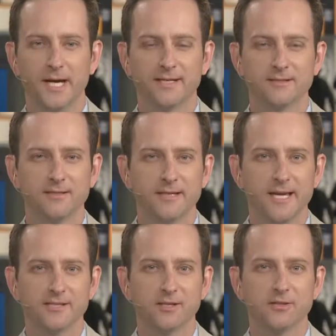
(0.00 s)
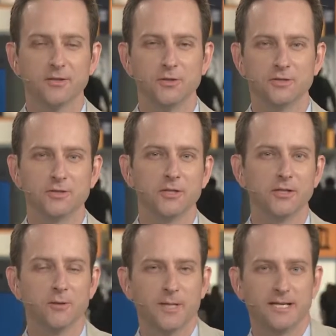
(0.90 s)
back into the ASUG News
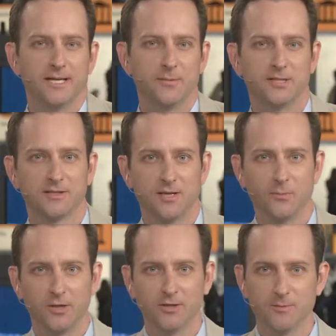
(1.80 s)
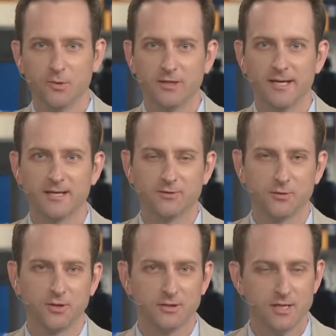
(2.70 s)
Studio. My name is Tom Wilg. I'm one of the
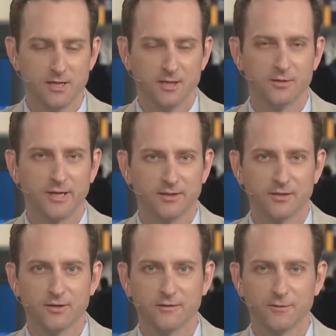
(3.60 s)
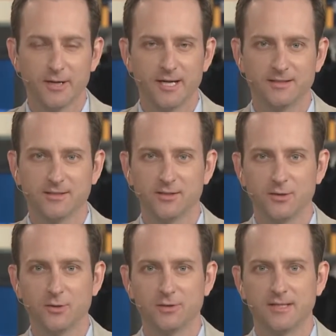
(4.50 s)
editorial directors for
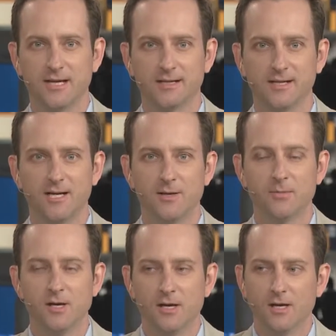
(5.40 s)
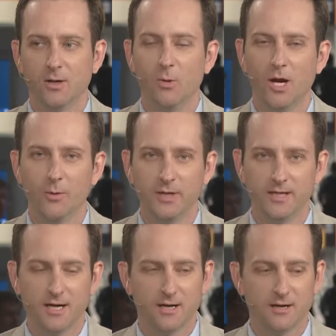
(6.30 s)
asugnews.com. Well,
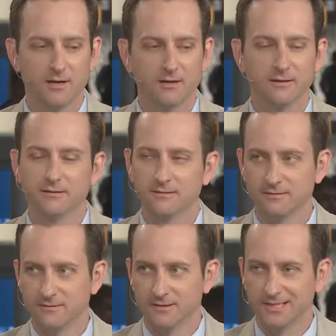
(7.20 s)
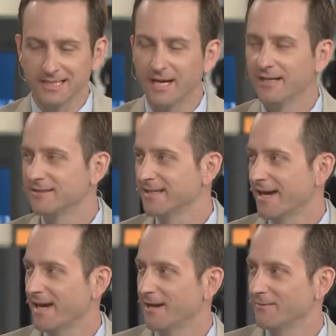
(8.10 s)
we are delighted to
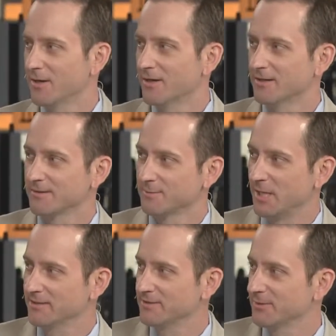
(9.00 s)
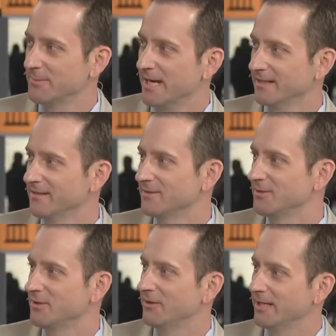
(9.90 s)
have our sponsor back in the studio,